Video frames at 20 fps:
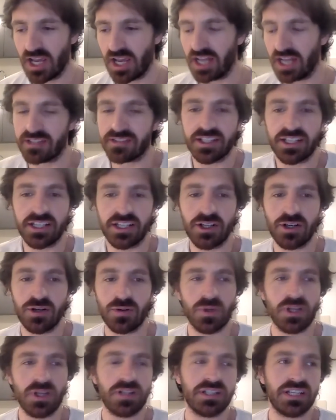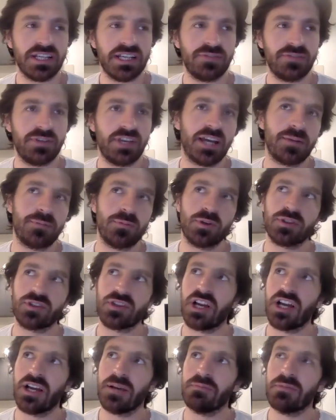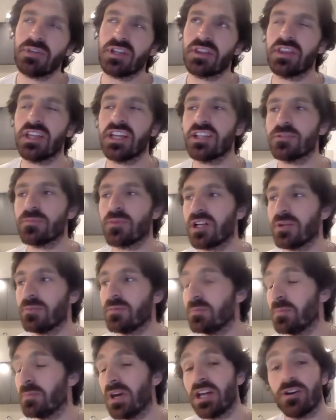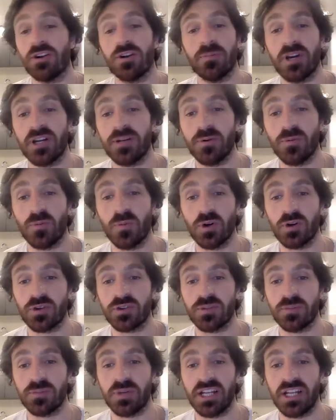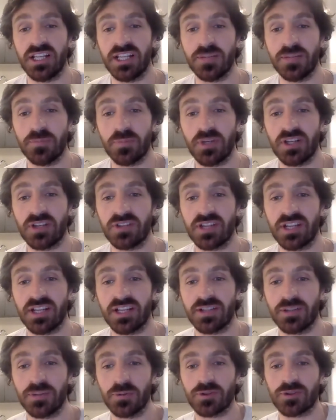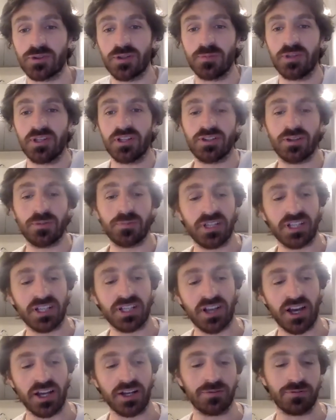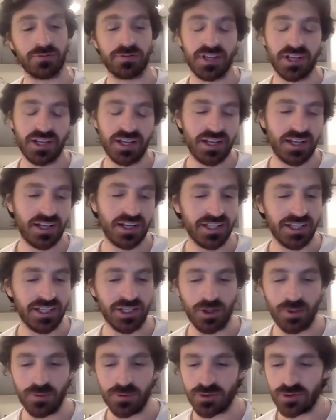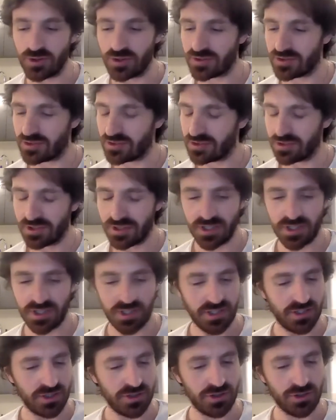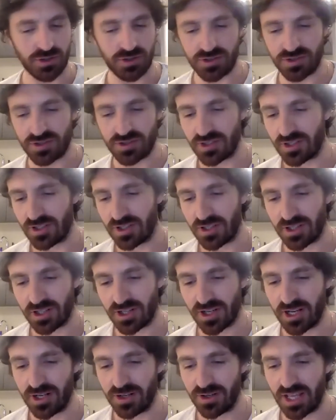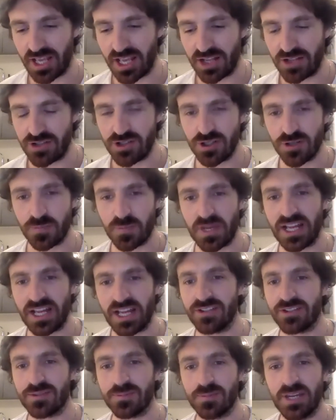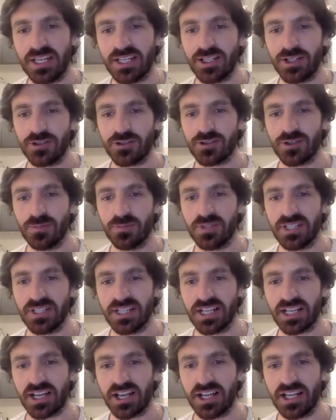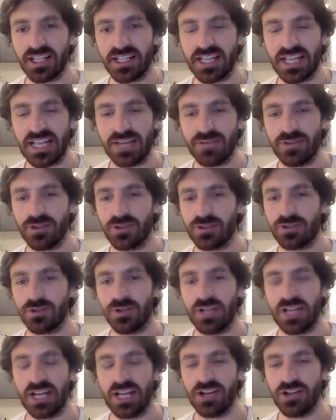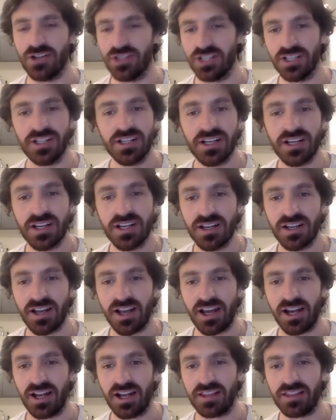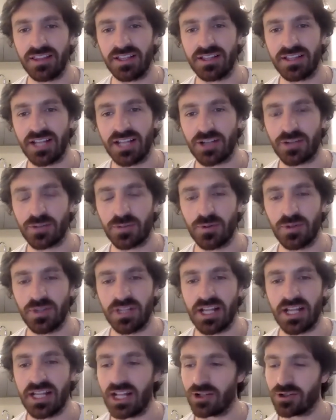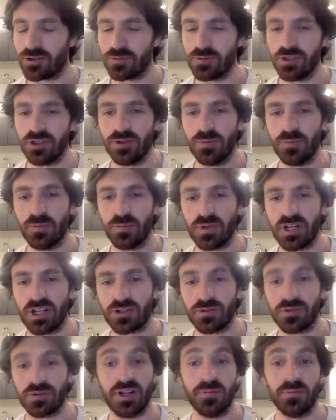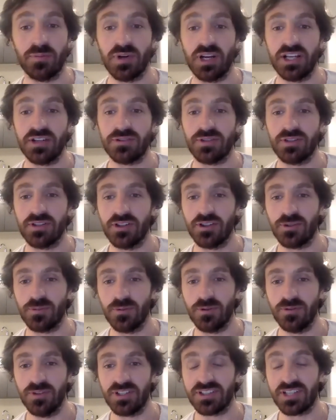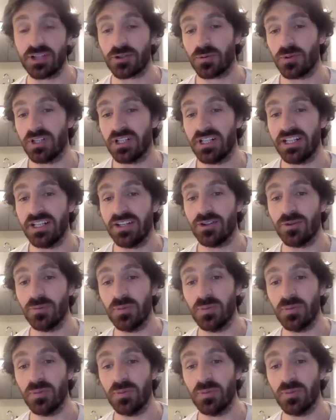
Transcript: And it's like, you know, well, if you had more time, things might have been better, or might have been worse, depending. But it's like there was some something kind of, you know, just just kind of edgier pants making something that kind of gave it a certain energy. And I think that's what, and that's what you, that's what I embraced at this movie, because that's what it needed to